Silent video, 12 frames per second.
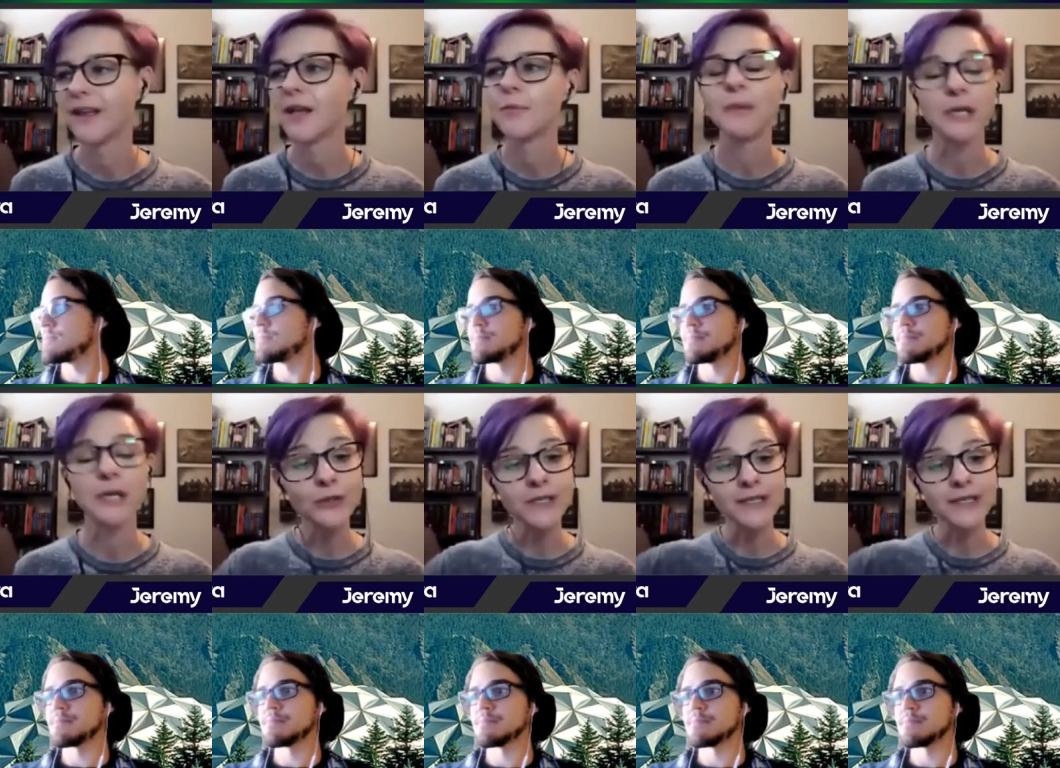Speaker 1: But
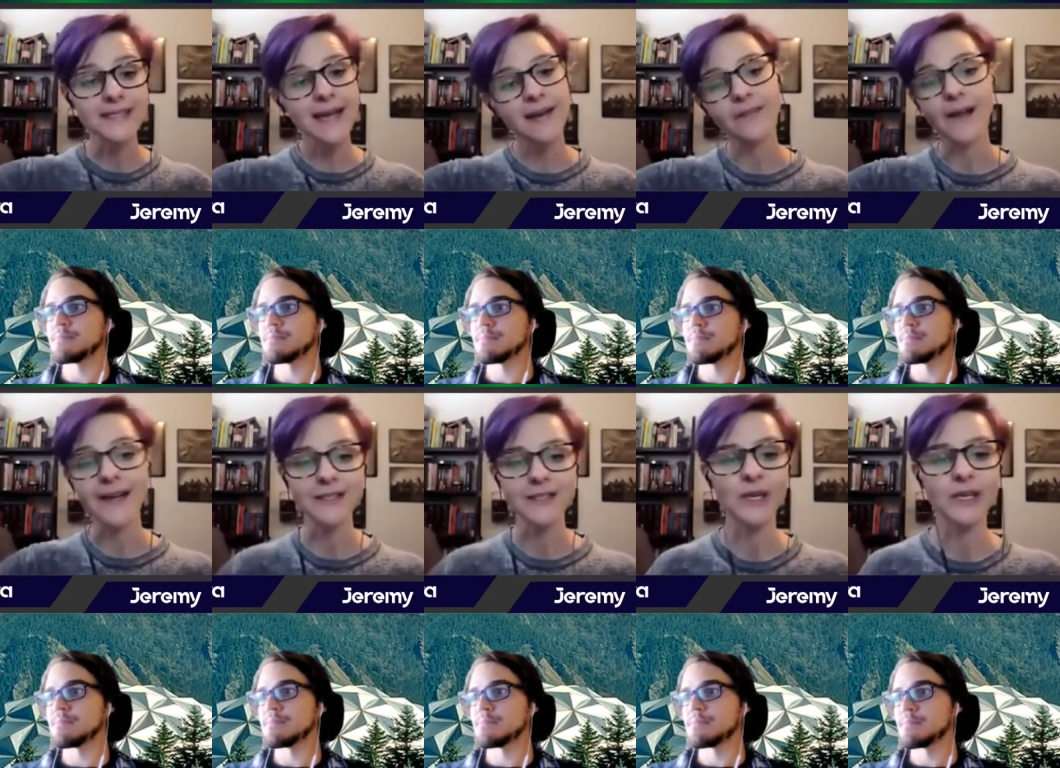using satellites,
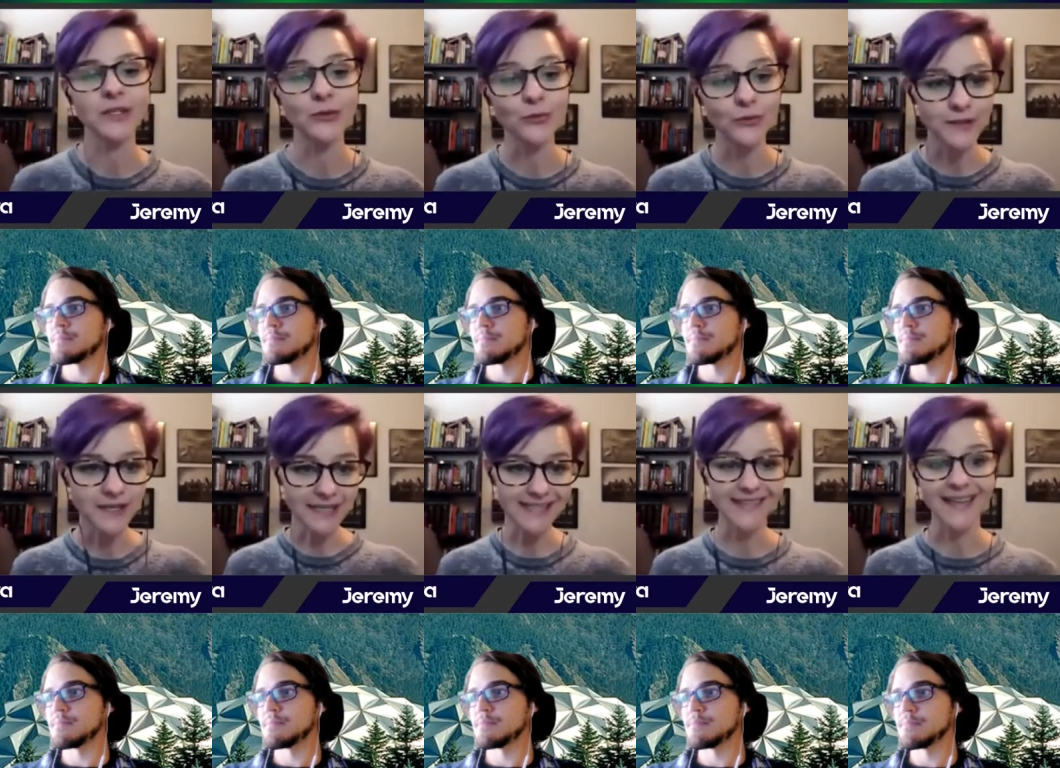we can use things
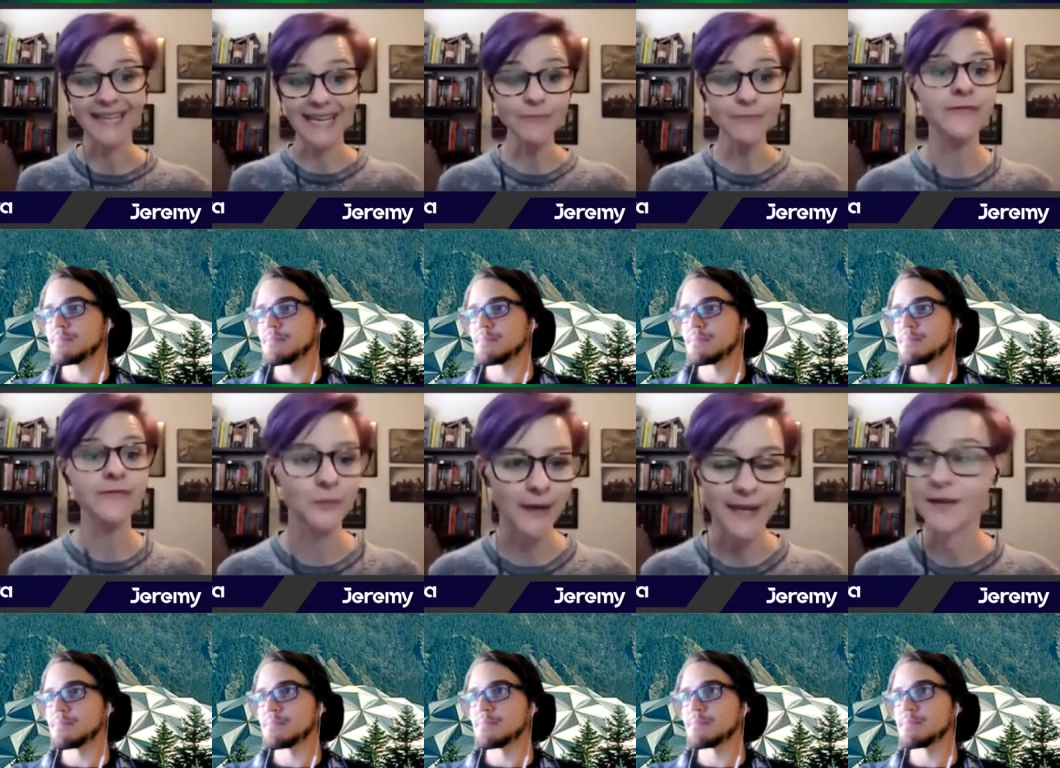like
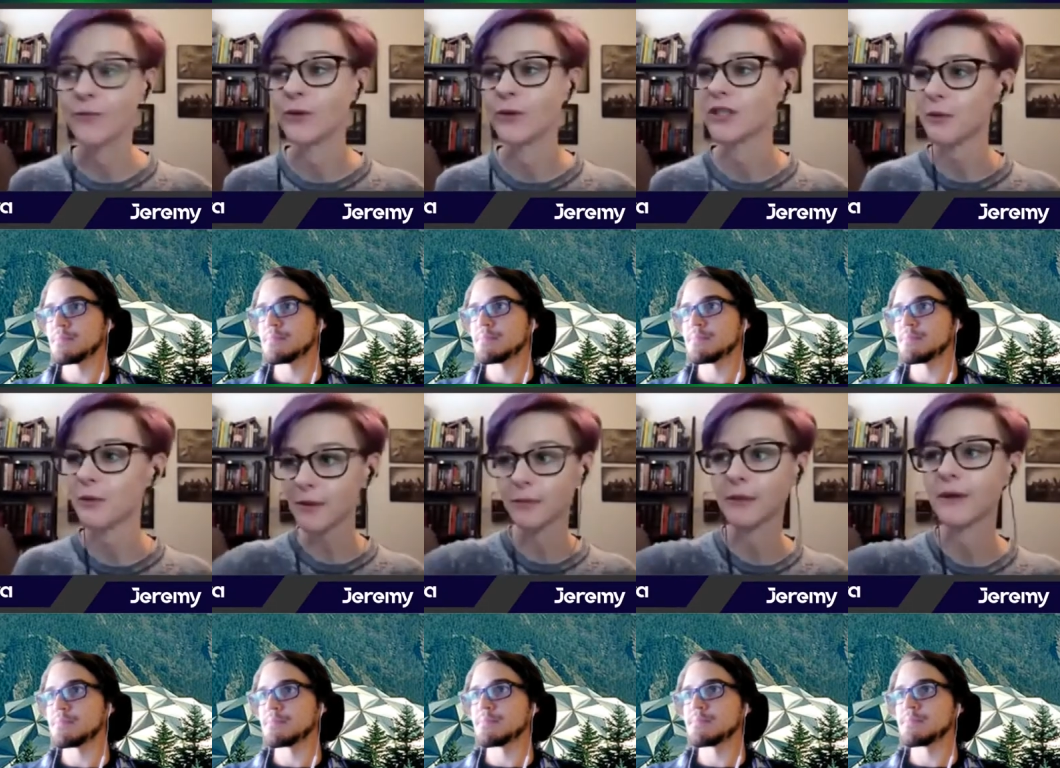infrared, which is
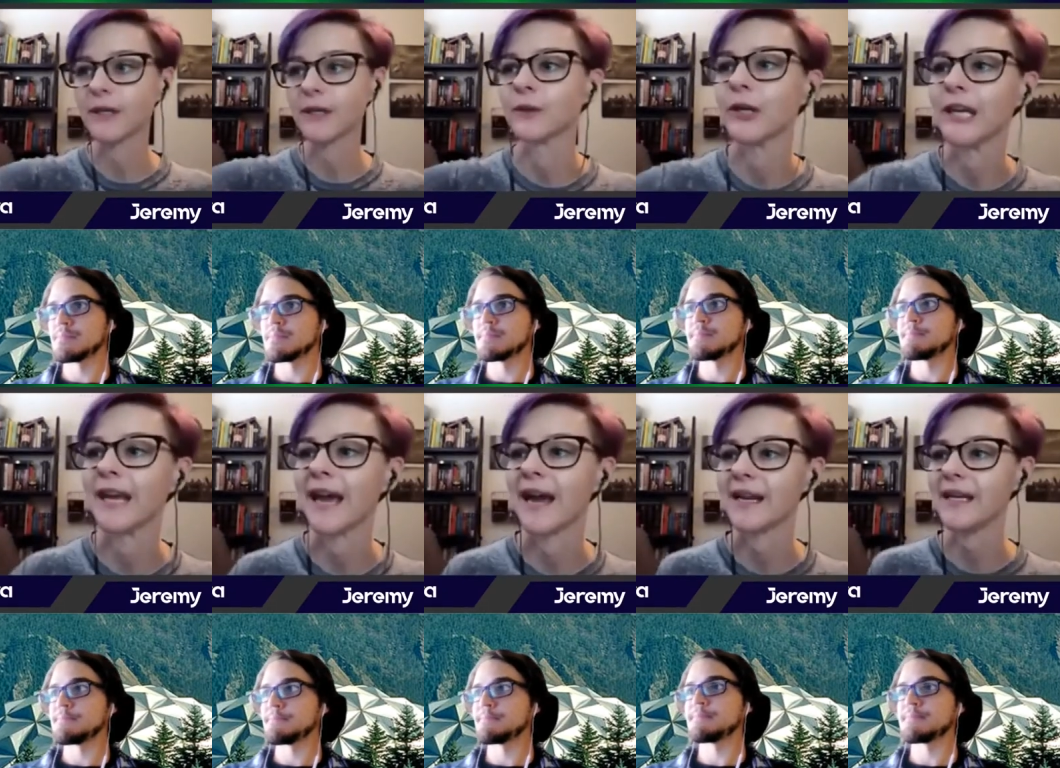probably what we're looking
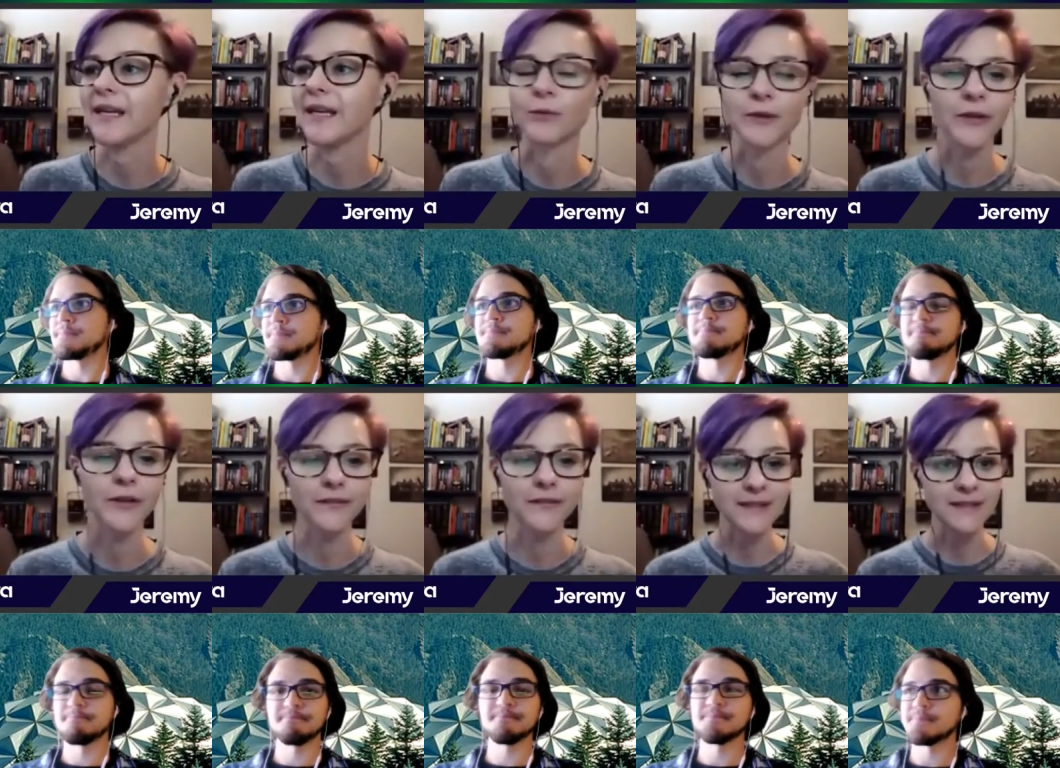at here with all of
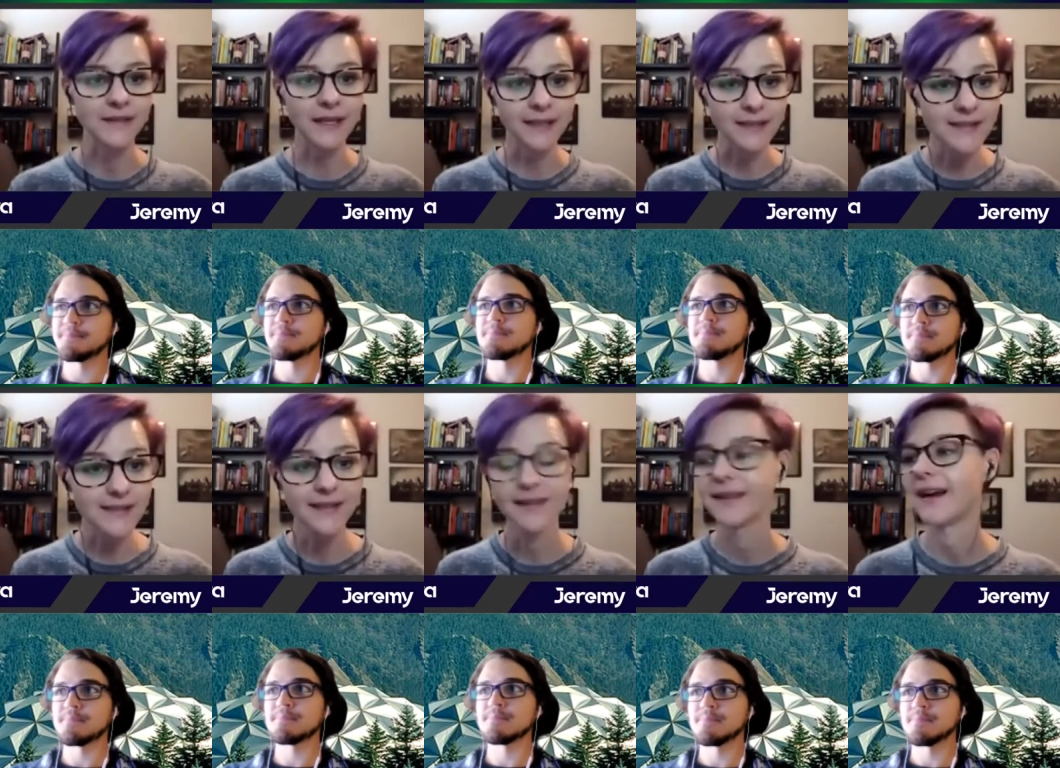these lights,
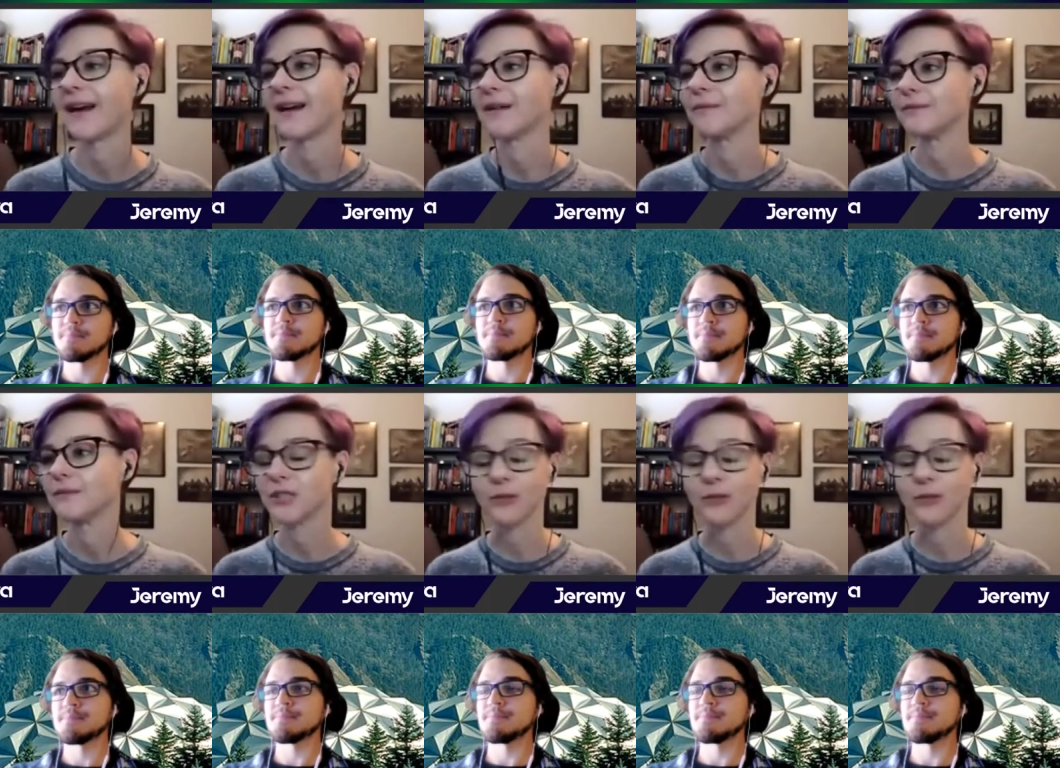um, to